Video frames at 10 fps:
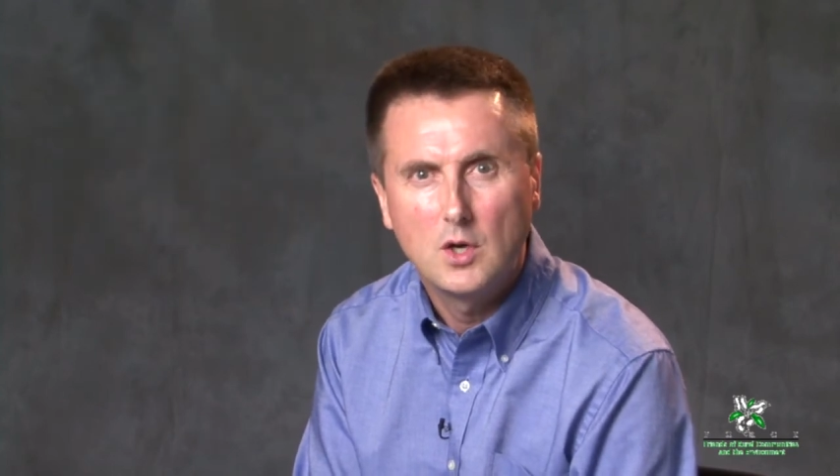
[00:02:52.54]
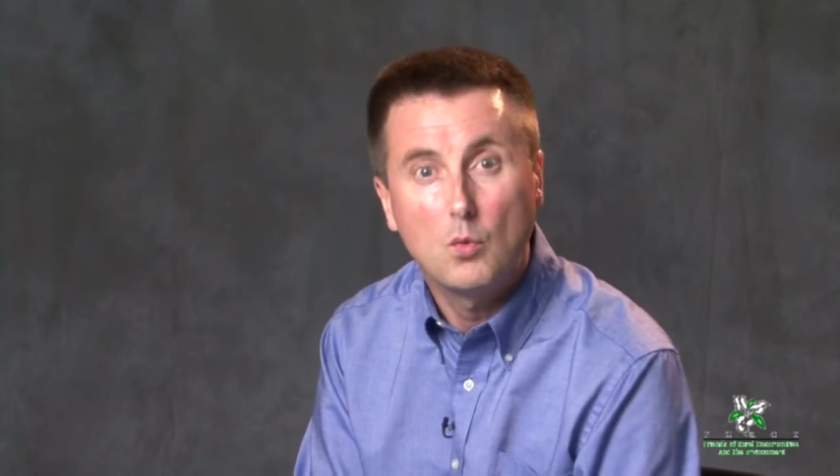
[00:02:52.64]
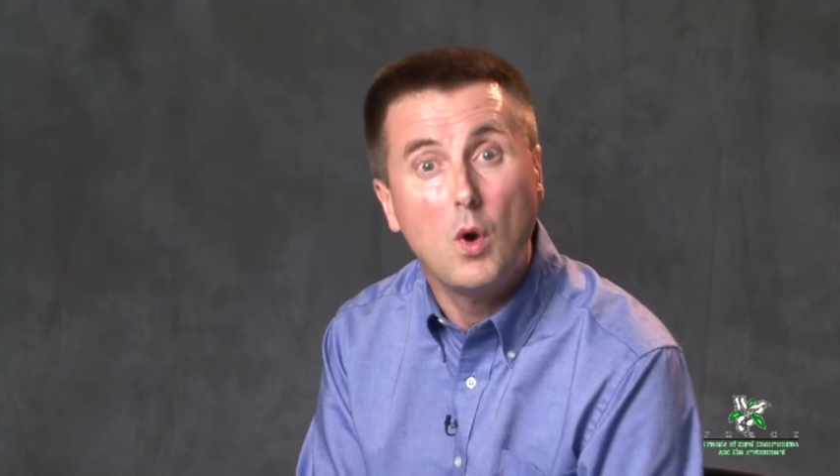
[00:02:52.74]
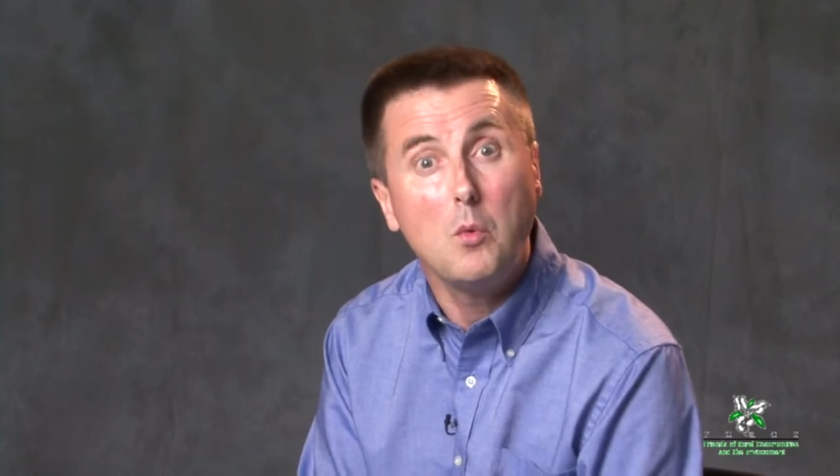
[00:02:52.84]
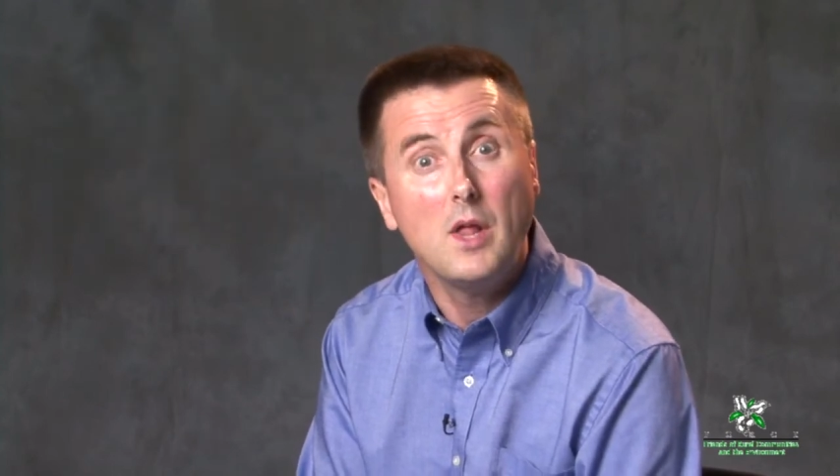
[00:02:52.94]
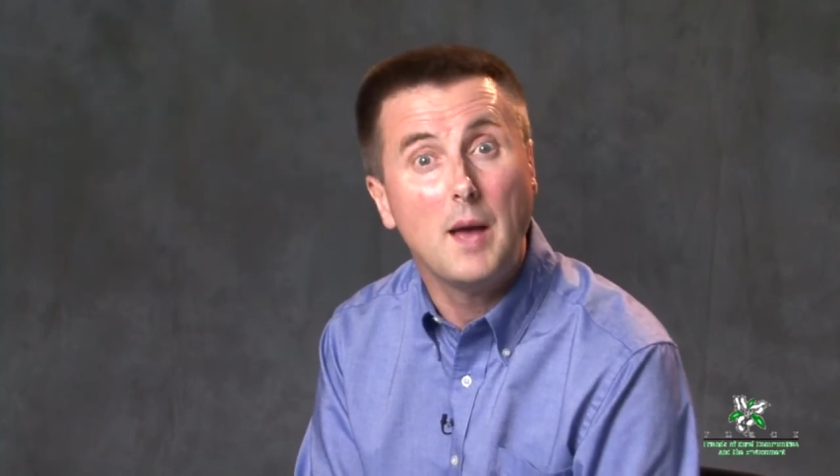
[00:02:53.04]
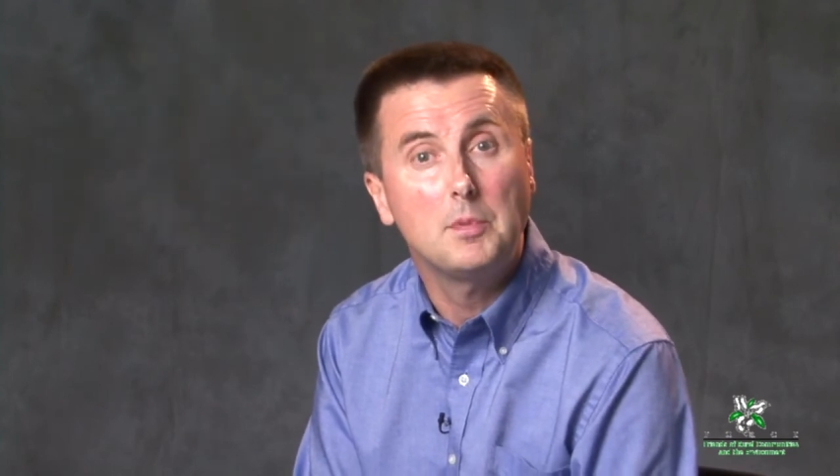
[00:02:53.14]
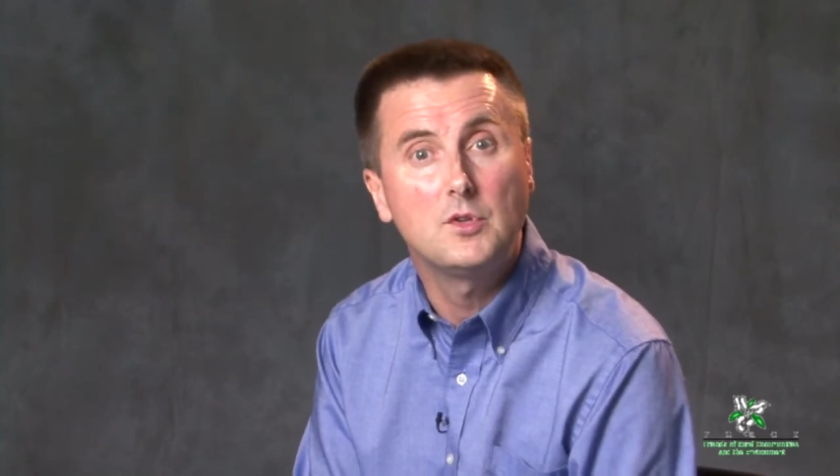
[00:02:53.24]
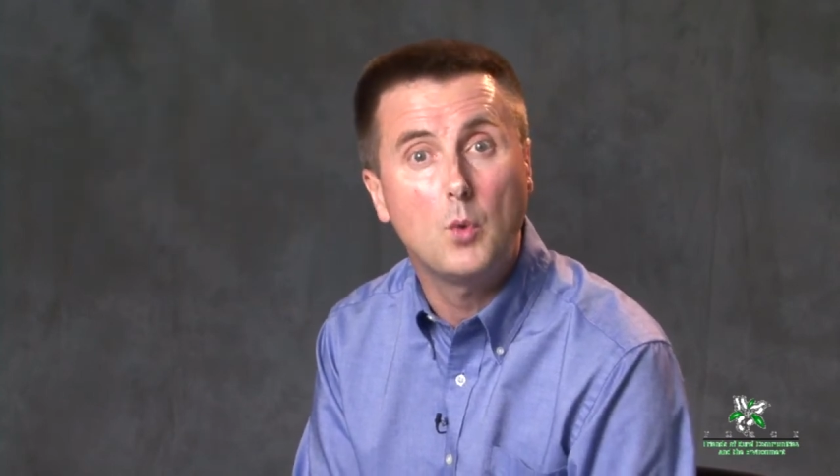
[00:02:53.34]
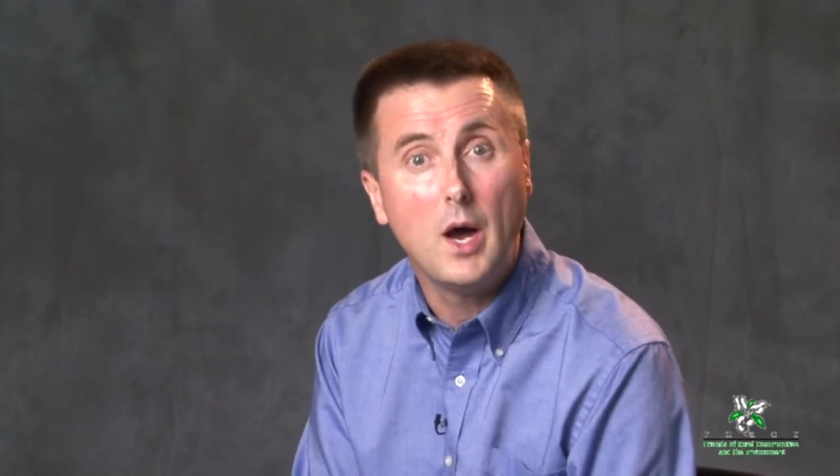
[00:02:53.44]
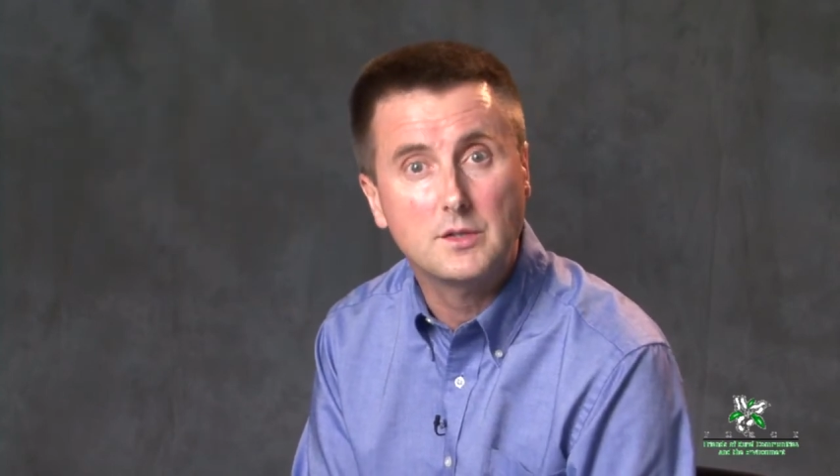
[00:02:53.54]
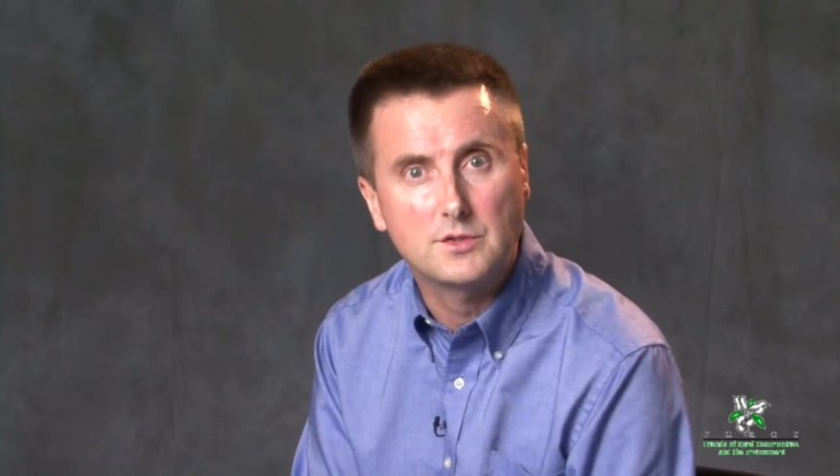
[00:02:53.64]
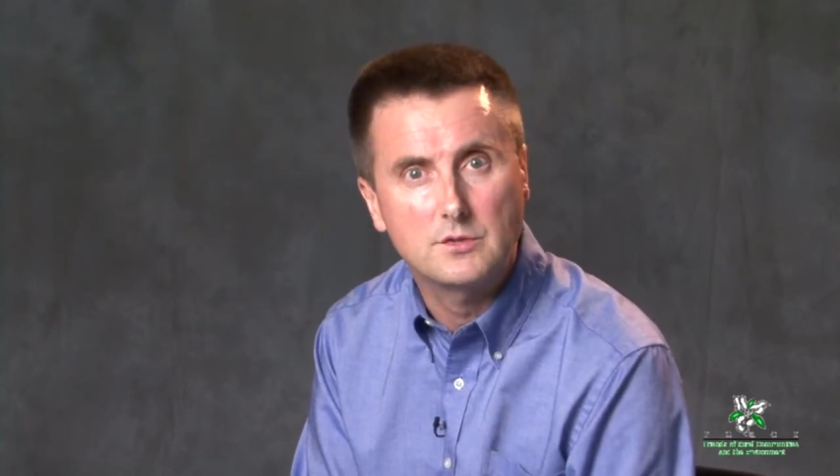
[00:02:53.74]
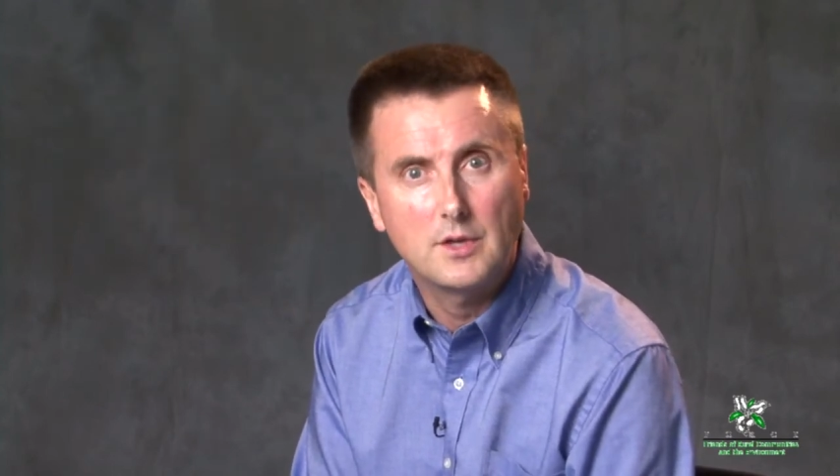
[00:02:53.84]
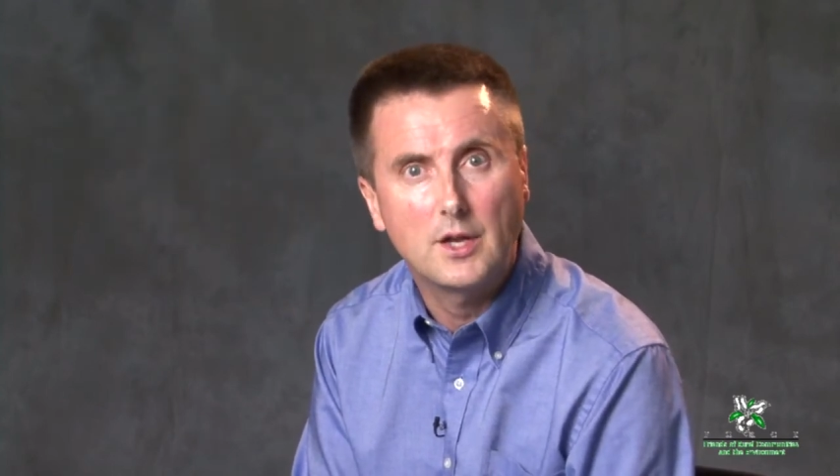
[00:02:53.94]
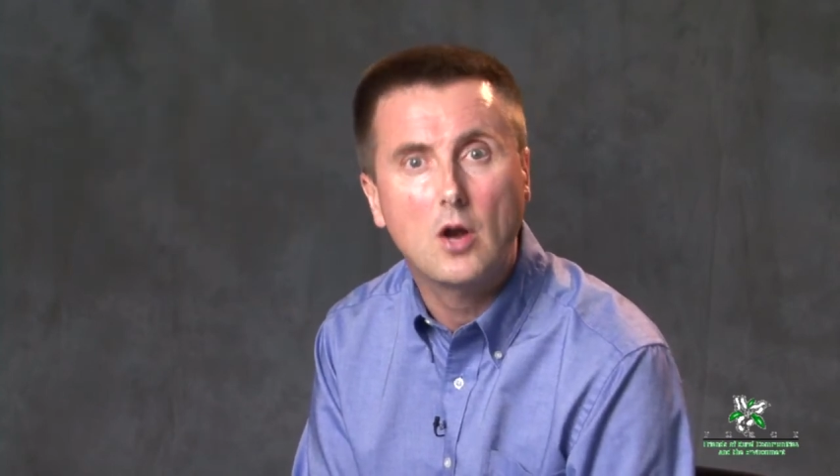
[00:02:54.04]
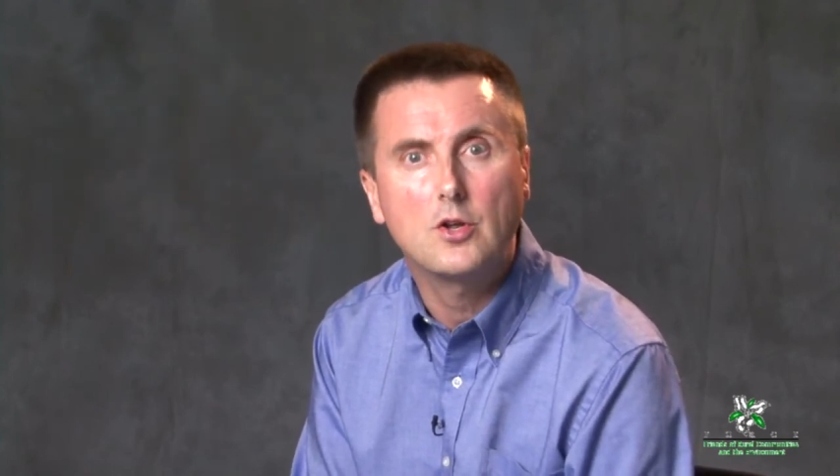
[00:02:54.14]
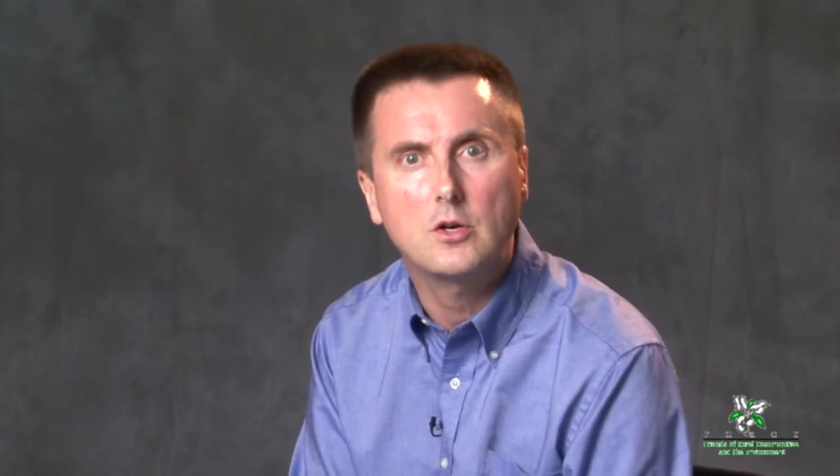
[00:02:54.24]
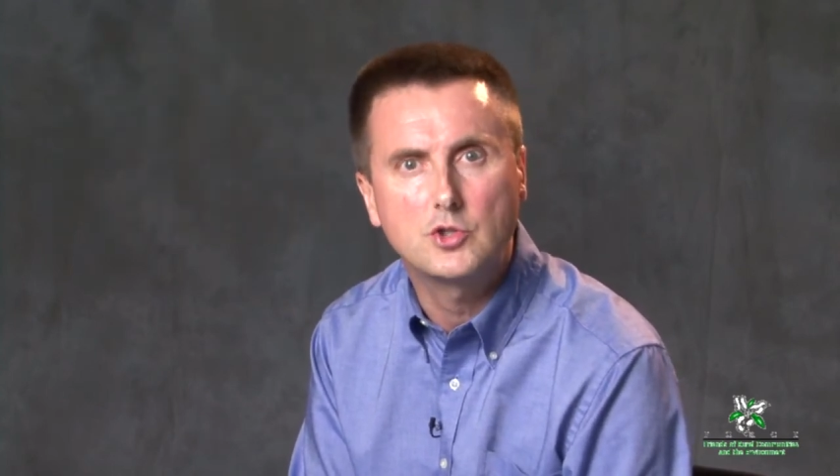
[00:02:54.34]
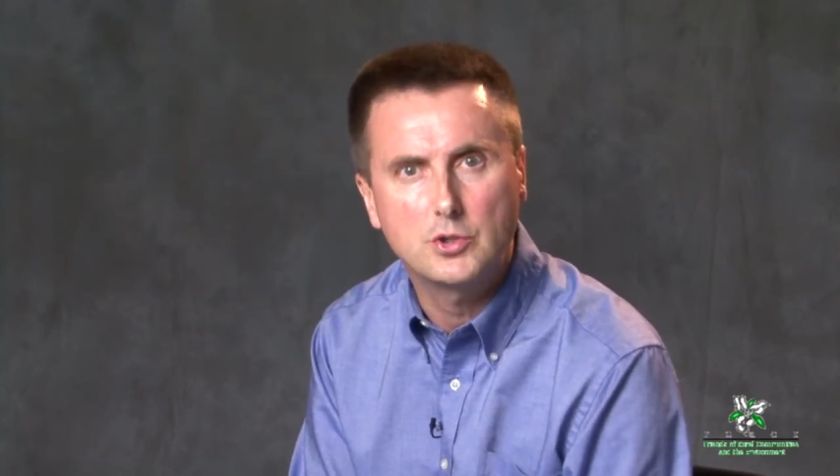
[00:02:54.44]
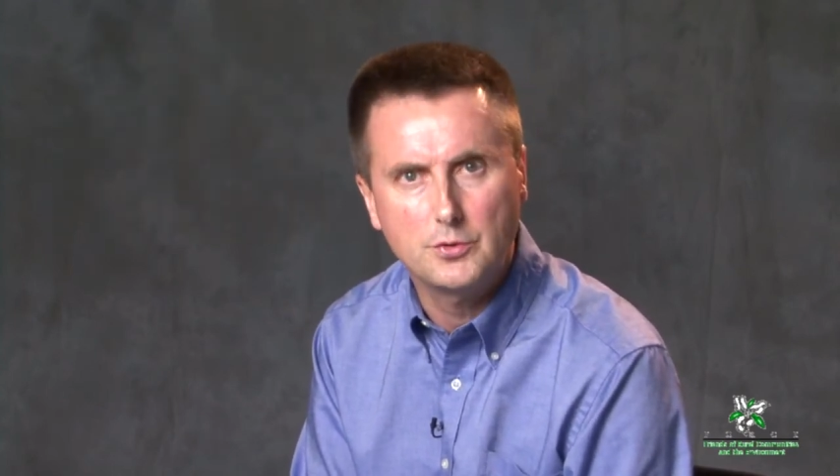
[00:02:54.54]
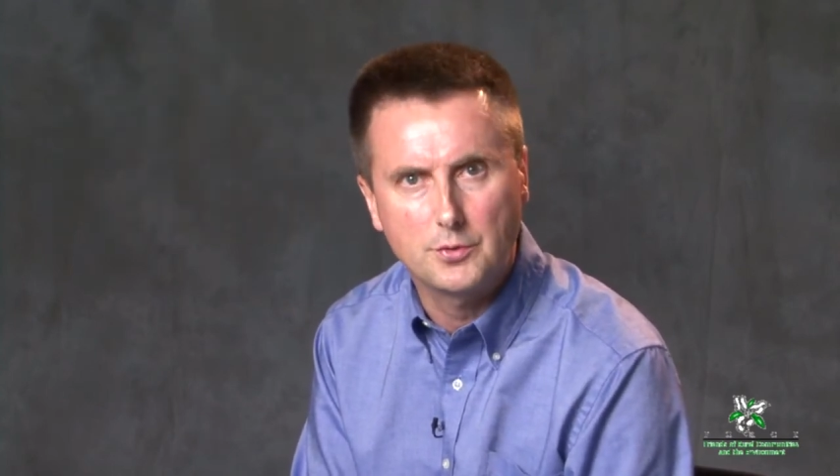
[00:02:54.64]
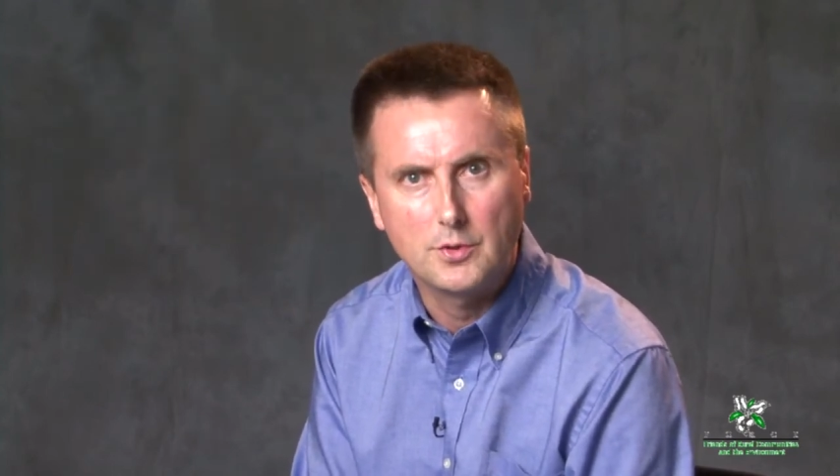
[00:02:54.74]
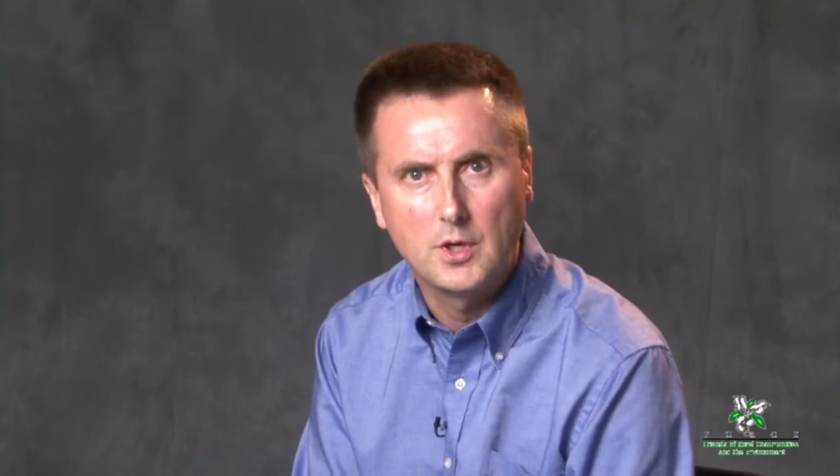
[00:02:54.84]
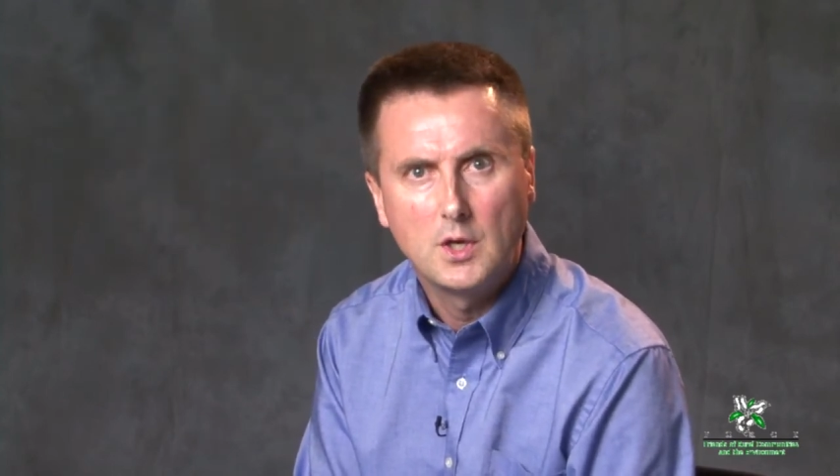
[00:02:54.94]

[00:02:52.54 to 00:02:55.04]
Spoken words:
What will happen to us and our young children